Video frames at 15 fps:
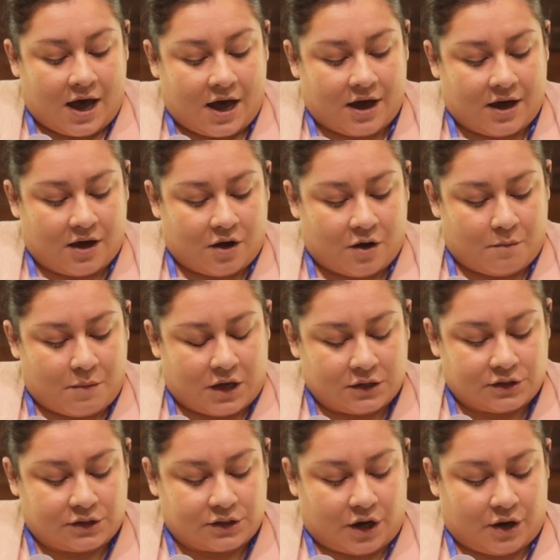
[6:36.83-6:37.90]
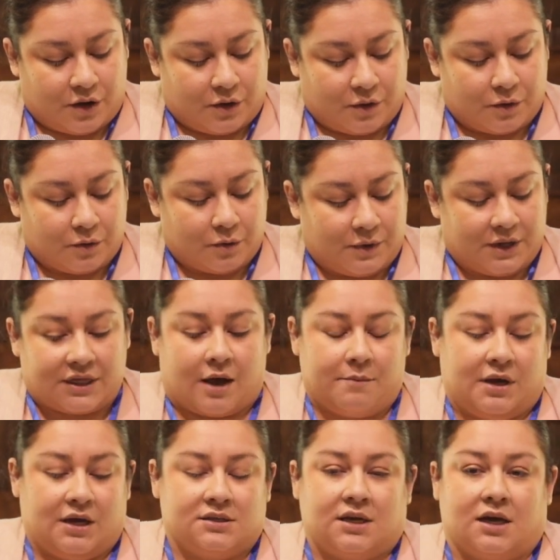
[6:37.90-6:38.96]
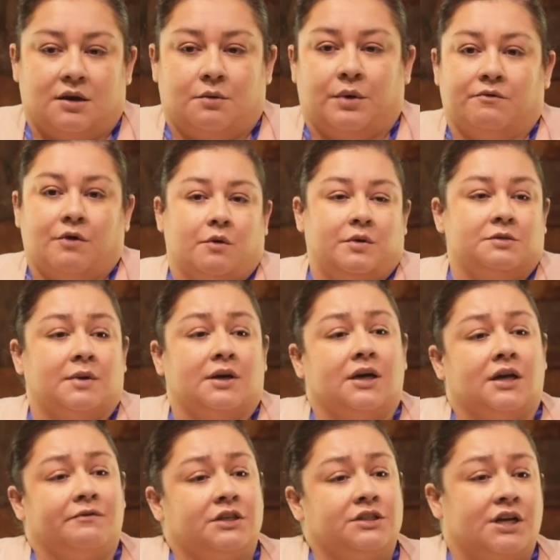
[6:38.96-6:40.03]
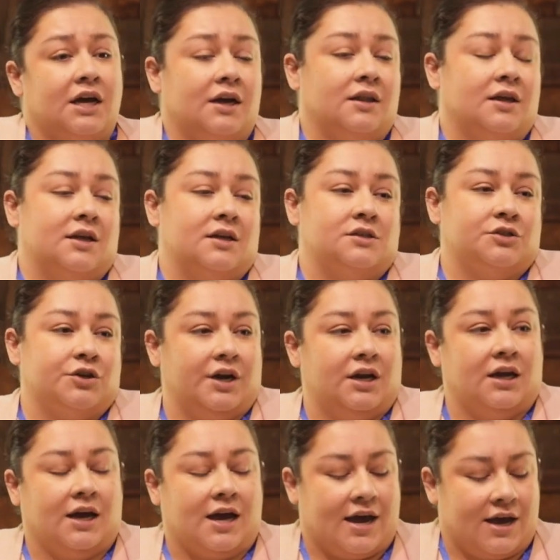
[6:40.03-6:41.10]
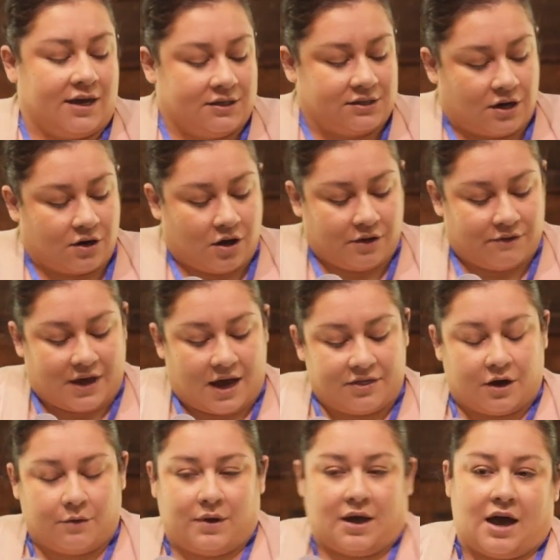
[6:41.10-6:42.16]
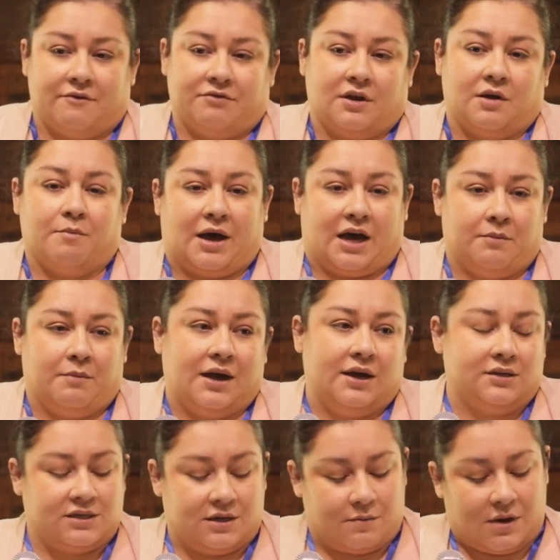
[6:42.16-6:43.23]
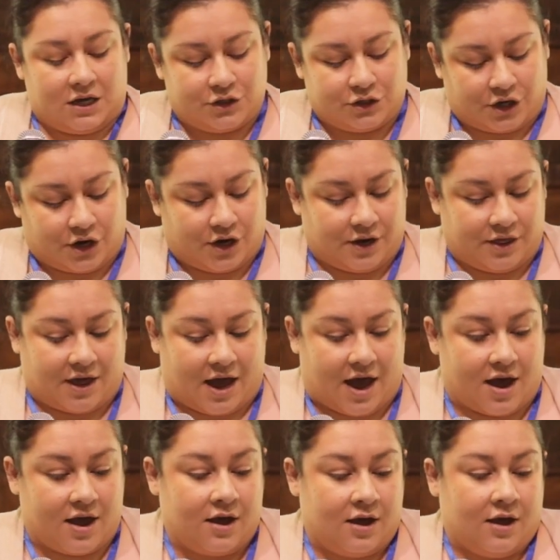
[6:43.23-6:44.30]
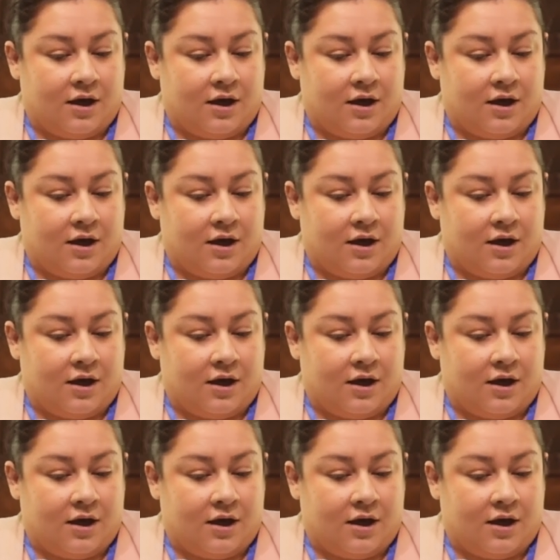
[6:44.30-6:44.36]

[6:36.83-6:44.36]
So with that being said, we've always been given checklists, training guides, and all of that we have to abide by to make sure that